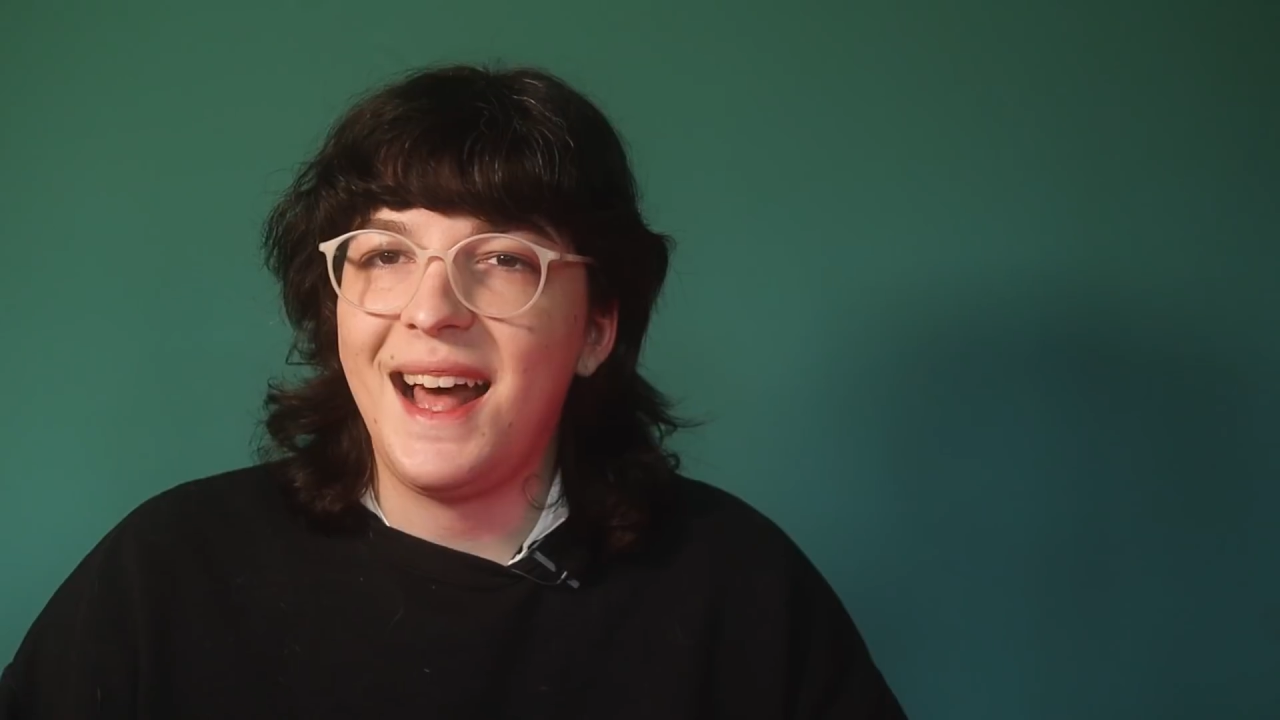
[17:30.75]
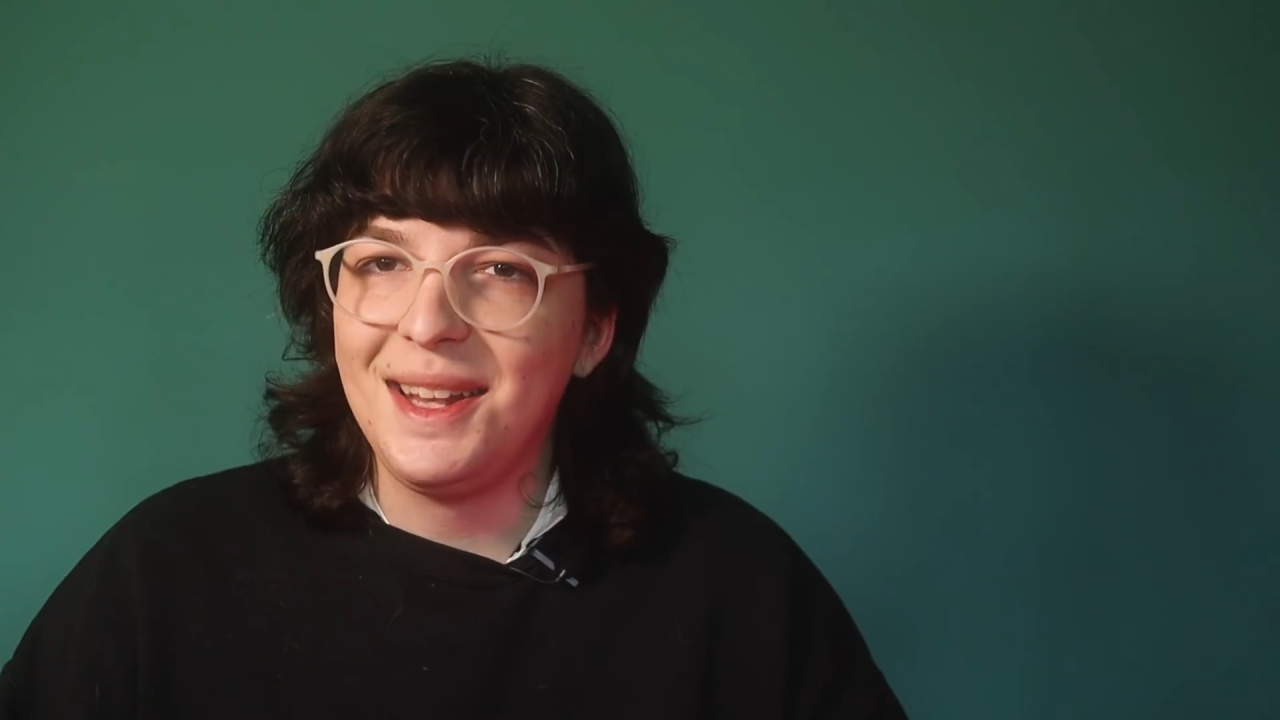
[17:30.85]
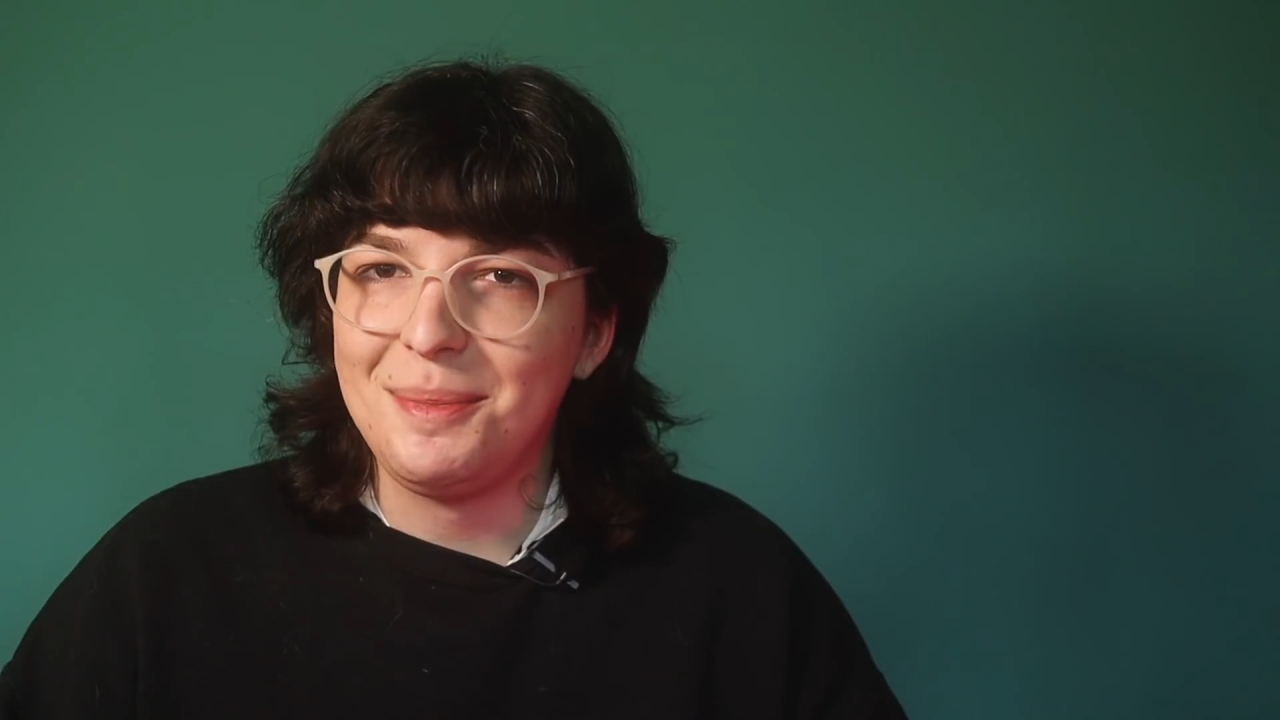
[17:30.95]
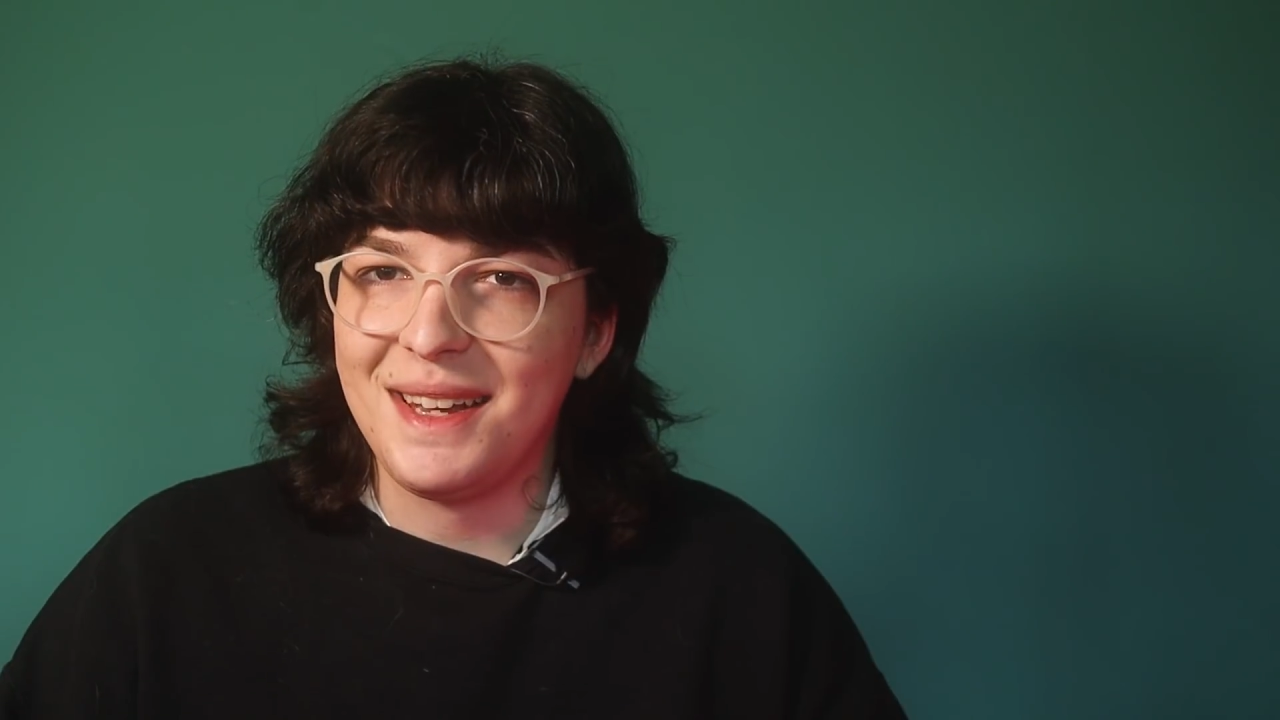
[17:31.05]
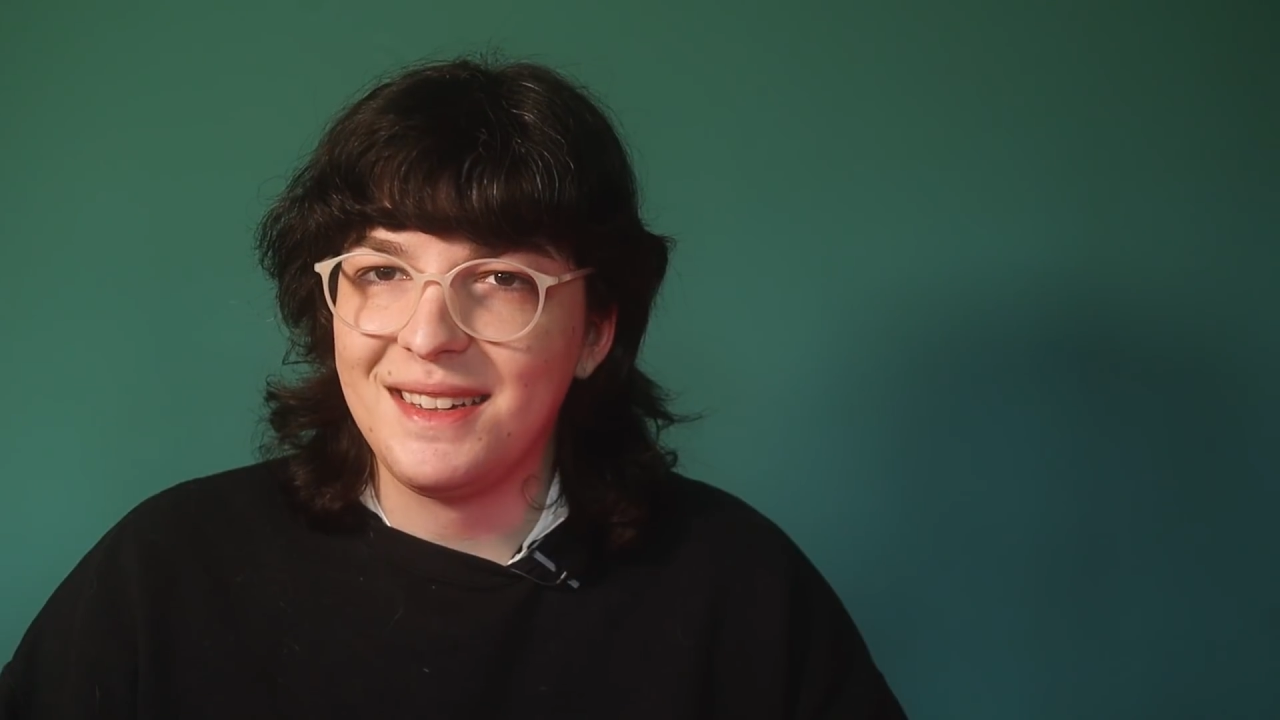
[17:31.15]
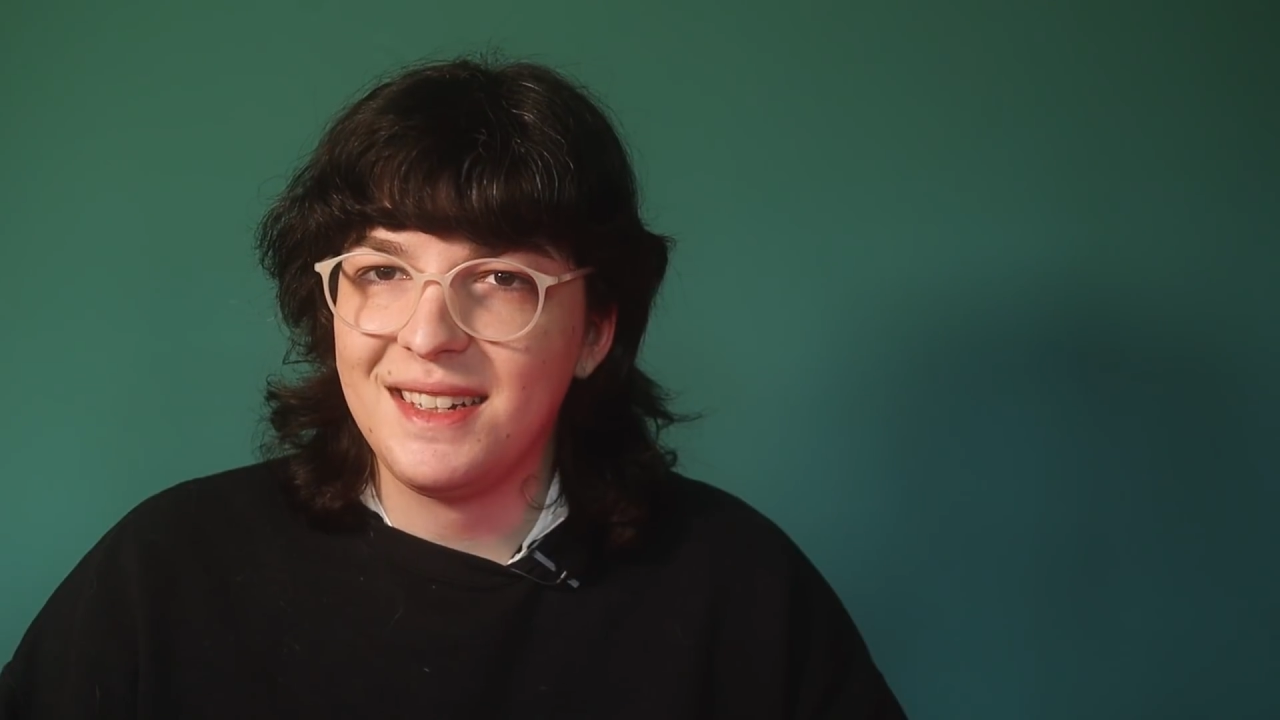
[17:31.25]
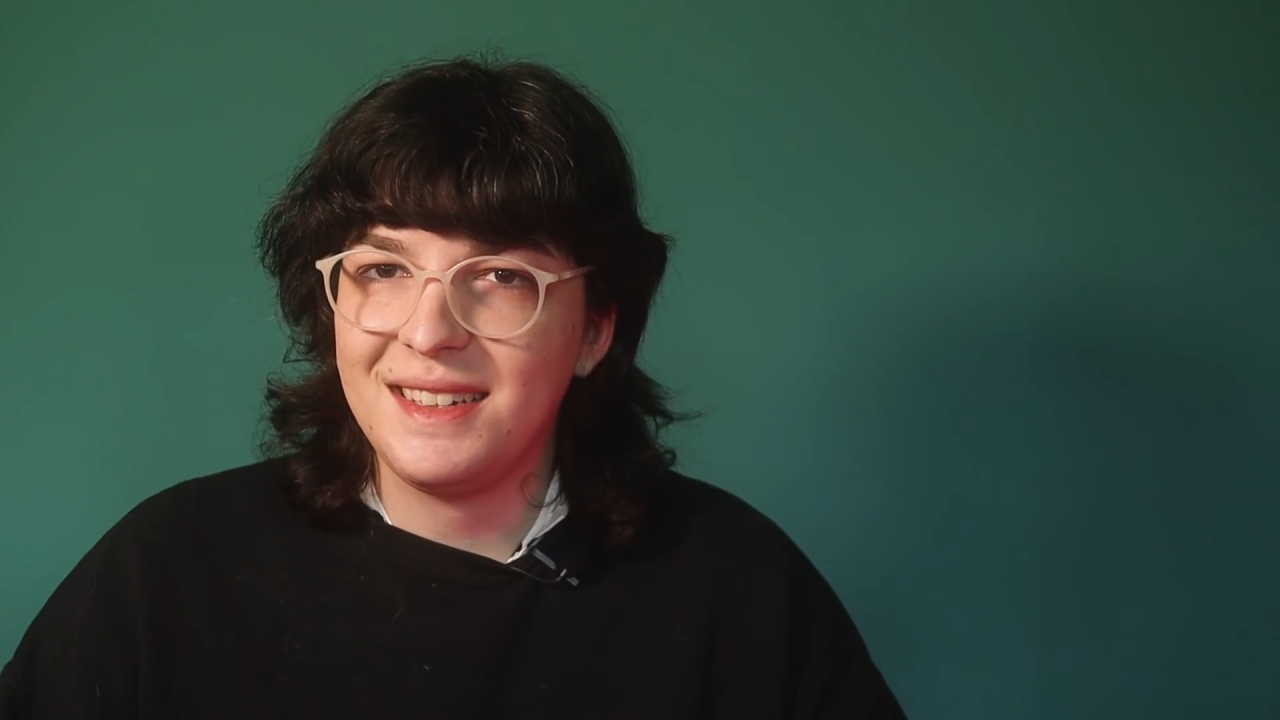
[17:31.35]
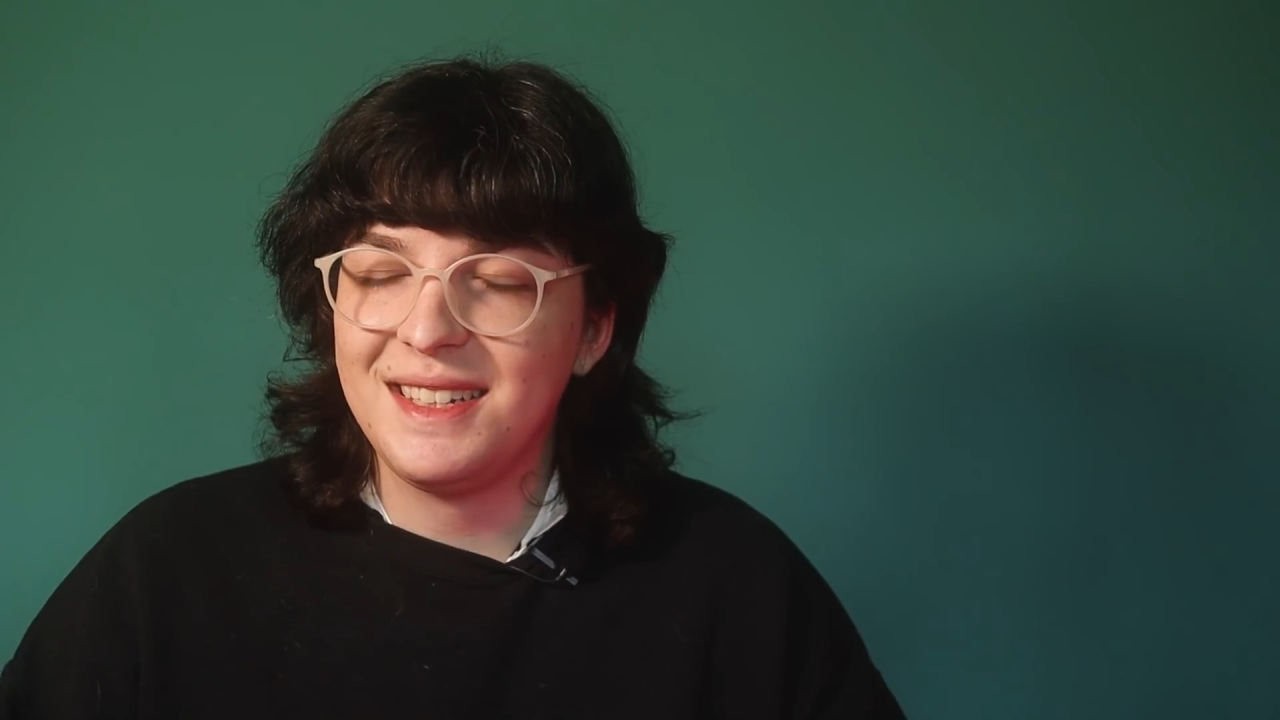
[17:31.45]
element